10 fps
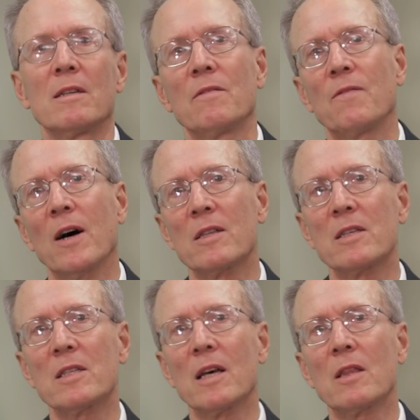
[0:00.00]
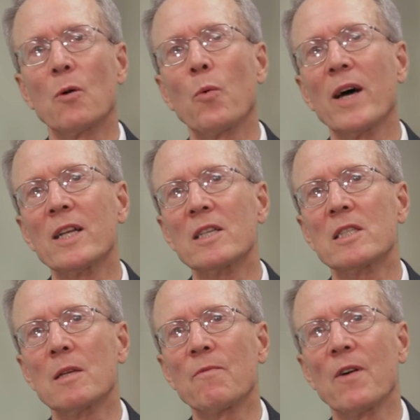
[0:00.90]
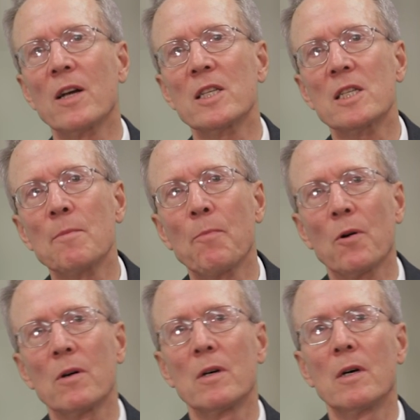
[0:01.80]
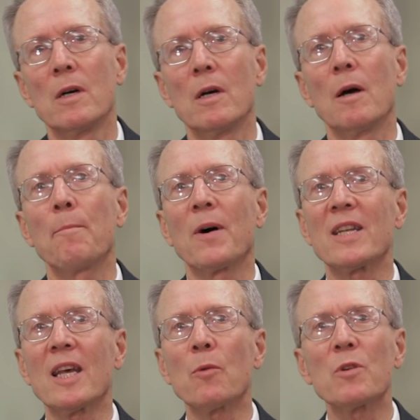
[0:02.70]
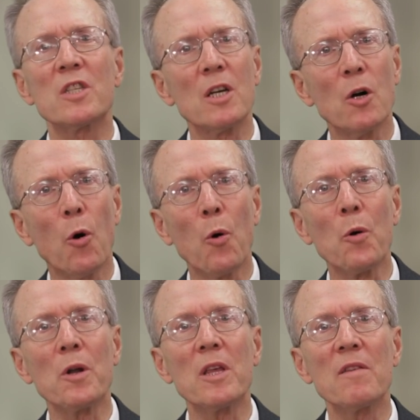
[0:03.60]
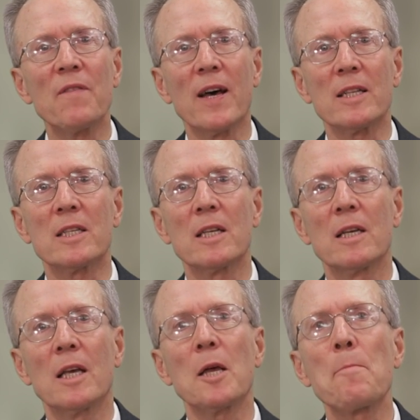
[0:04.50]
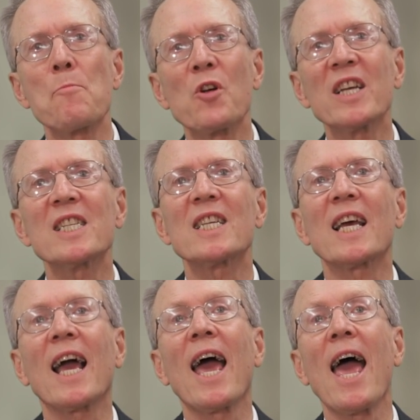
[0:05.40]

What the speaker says: Father said the wedding seemed very simple, but it was a core event embracing